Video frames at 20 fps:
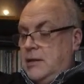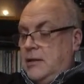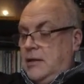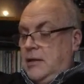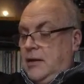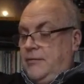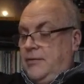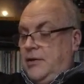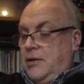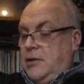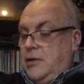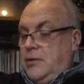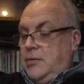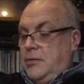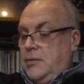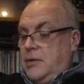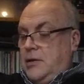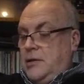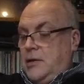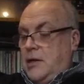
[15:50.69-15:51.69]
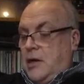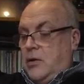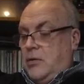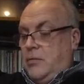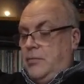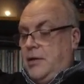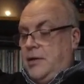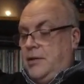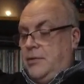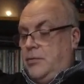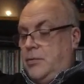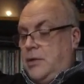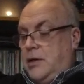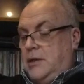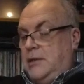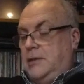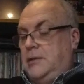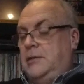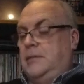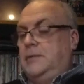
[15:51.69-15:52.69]
Loving You, and I'll Be the
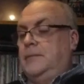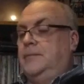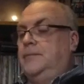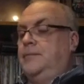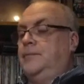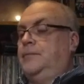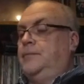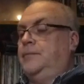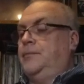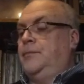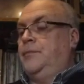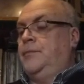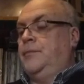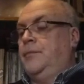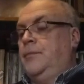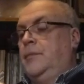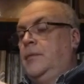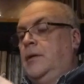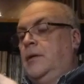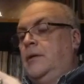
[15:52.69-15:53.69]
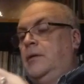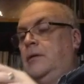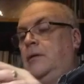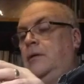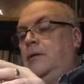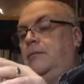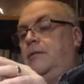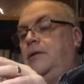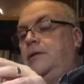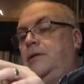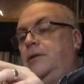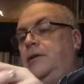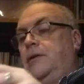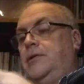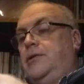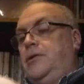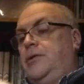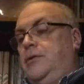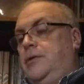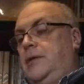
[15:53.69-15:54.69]
One. Originally
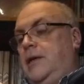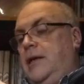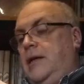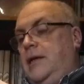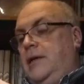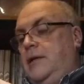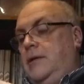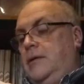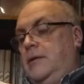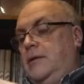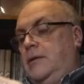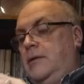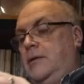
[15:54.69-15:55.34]
issued in...